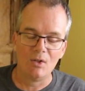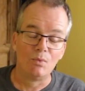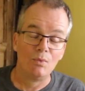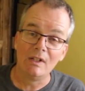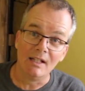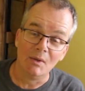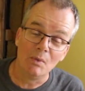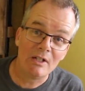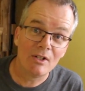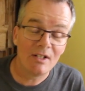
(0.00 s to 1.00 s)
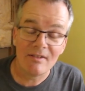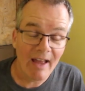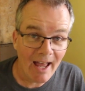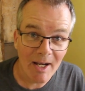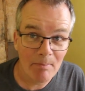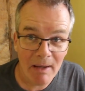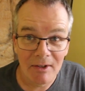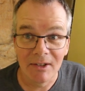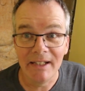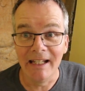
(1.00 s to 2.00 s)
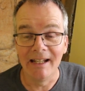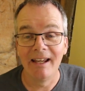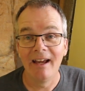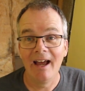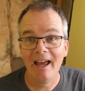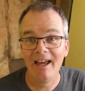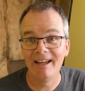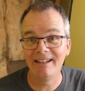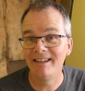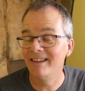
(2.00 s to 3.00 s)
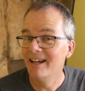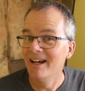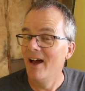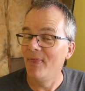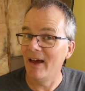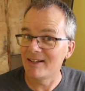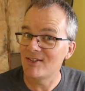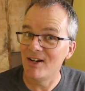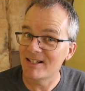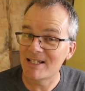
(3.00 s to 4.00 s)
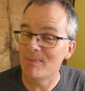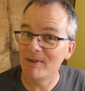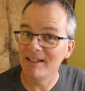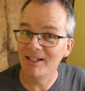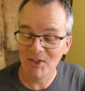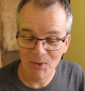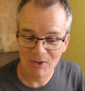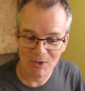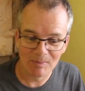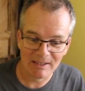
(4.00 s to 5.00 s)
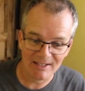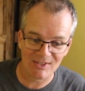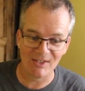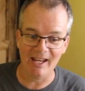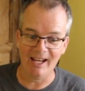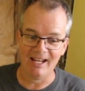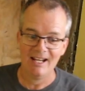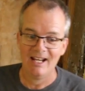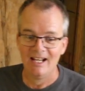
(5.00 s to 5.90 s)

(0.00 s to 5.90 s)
Really, we couldn't have had a better leak, and that's not something that you would normally say.